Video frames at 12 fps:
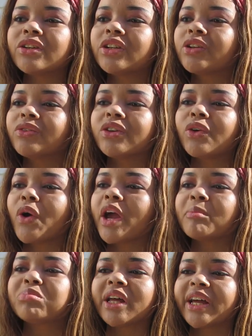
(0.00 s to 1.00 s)
you you
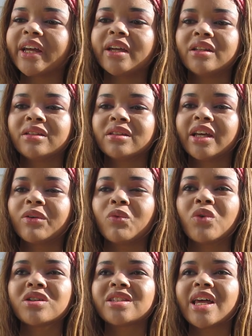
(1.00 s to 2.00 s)
ain't playing like
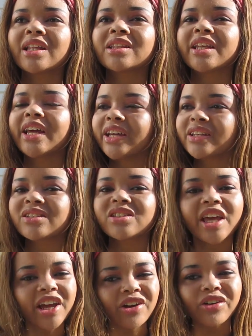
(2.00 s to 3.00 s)
once that link is
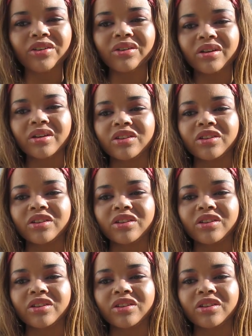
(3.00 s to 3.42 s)
there